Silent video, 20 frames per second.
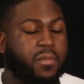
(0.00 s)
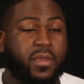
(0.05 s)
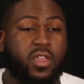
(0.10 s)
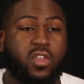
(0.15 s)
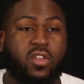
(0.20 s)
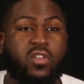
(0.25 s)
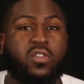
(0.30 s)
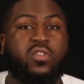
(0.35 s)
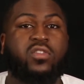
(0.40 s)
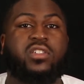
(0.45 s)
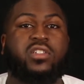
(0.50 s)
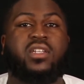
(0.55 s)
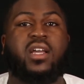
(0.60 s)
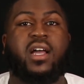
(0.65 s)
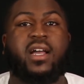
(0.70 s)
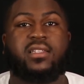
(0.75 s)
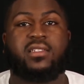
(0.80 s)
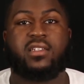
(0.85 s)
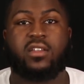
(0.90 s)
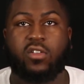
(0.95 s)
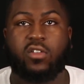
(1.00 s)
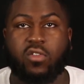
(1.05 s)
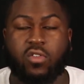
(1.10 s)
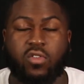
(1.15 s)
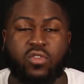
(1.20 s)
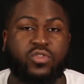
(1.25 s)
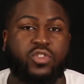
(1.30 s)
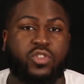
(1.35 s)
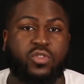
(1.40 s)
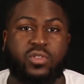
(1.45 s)
huge shots in
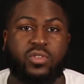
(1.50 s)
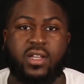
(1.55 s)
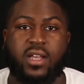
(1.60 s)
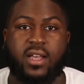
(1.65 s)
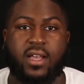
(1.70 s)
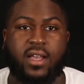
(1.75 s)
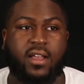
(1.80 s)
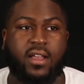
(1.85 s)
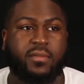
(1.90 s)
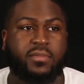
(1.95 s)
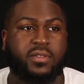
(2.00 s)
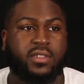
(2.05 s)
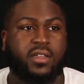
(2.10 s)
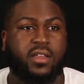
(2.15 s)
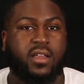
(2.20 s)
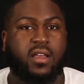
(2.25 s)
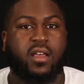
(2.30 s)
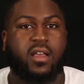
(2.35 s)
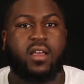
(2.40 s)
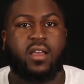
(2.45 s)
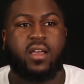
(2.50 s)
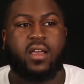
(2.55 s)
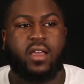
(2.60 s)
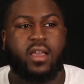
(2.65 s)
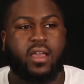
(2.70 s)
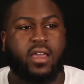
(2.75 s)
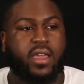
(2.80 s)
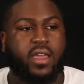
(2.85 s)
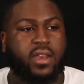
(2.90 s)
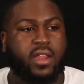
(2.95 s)
crucial times.
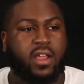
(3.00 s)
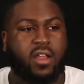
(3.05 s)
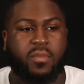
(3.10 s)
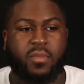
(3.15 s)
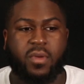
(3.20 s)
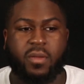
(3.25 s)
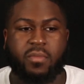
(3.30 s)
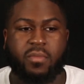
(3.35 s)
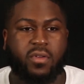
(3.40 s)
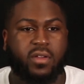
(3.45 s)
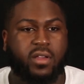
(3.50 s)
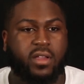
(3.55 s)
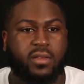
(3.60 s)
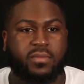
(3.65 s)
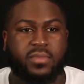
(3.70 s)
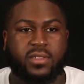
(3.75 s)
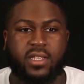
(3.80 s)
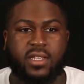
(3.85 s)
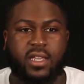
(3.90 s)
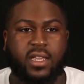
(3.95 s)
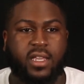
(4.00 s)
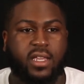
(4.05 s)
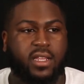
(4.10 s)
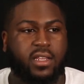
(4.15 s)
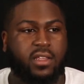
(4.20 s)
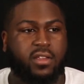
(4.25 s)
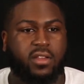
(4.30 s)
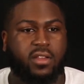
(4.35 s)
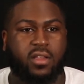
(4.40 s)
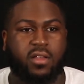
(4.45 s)
And I remember him
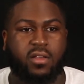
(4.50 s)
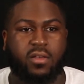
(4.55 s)
saying,